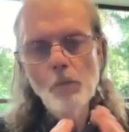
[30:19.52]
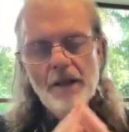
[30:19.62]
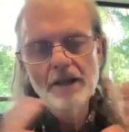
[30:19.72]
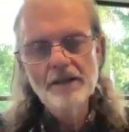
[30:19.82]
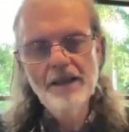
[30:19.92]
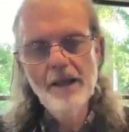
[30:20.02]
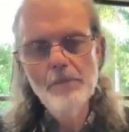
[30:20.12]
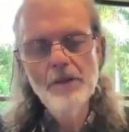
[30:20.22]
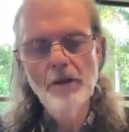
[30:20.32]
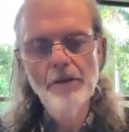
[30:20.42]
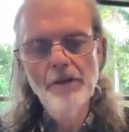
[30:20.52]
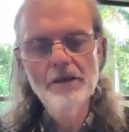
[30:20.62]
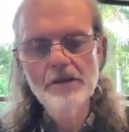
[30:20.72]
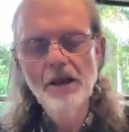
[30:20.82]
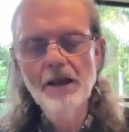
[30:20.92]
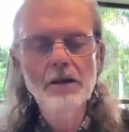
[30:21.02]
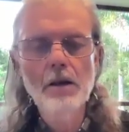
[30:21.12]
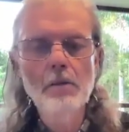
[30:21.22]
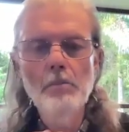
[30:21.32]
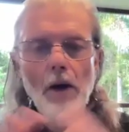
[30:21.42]
we can keep, things like
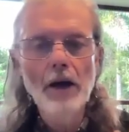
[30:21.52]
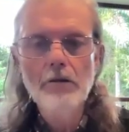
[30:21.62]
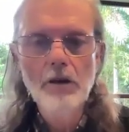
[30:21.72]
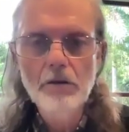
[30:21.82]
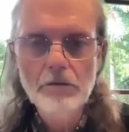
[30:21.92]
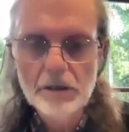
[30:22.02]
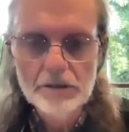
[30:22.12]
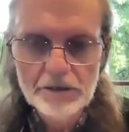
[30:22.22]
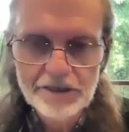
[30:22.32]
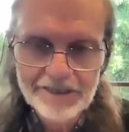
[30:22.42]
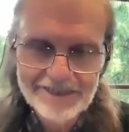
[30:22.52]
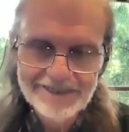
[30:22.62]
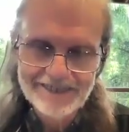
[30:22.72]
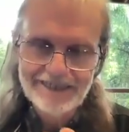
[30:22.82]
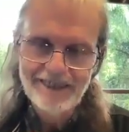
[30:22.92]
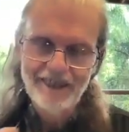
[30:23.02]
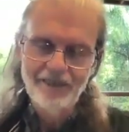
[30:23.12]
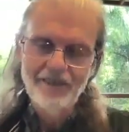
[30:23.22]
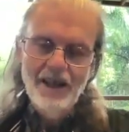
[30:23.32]
microgrids instead of